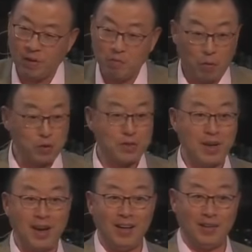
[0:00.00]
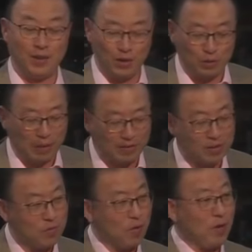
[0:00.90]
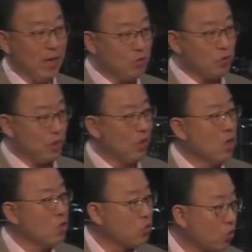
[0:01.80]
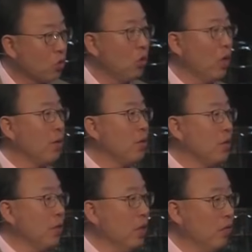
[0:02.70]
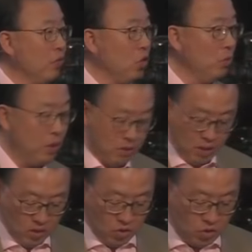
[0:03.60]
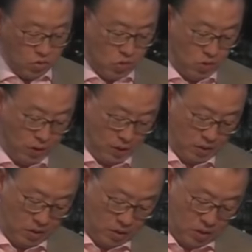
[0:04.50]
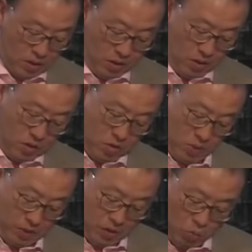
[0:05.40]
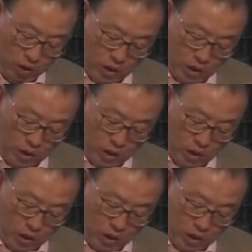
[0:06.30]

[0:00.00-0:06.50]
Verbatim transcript: Verse 9, it talks about this very interesting circularity of human story. Here, where it says, What